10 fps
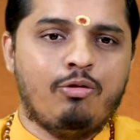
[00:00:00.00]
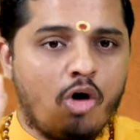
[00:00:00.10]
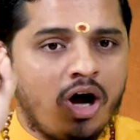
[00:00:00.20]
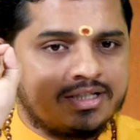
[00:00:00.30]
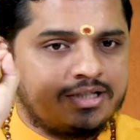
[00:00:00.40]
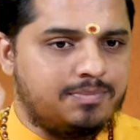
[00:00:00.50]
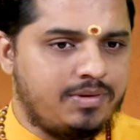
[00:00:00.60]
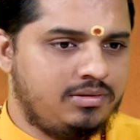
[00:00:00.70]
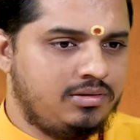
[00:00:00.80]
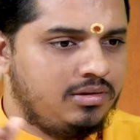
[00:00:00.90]
wasp
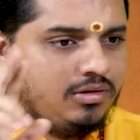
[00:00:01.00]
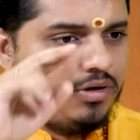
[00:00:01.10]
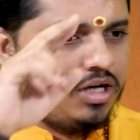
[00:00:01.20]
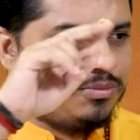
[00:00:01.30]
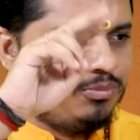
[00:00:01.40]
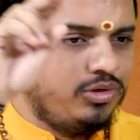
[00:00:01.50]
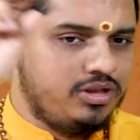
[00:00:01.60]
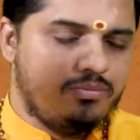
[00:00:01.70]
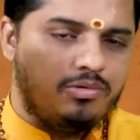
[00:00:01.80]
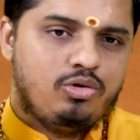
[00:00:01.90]
who is
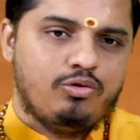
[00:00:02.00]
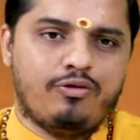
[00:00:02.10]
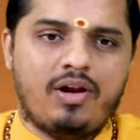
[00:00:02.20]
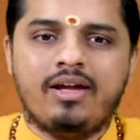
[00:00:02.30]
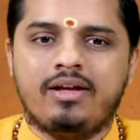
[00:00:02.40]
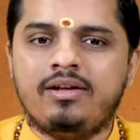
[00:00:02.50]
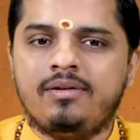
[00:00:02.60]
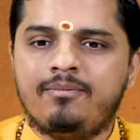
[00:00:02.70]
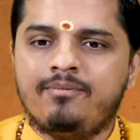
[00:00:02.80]
able to fly,